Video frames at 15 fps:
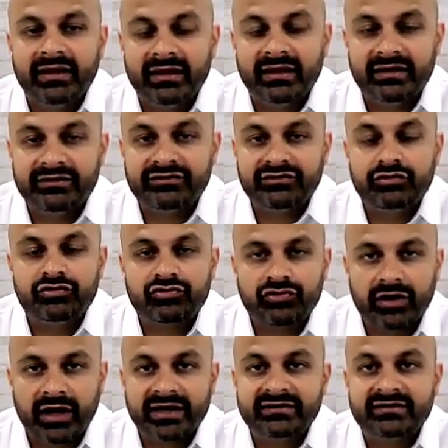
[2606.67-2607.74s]
is to
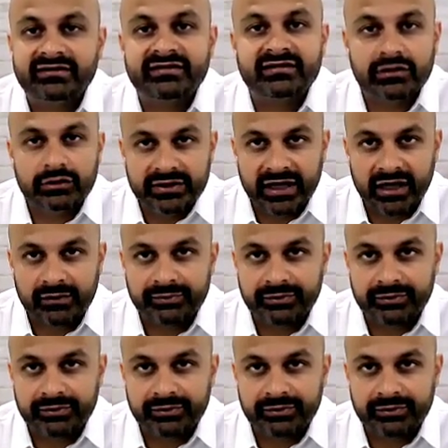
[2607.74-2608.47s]
try to slow down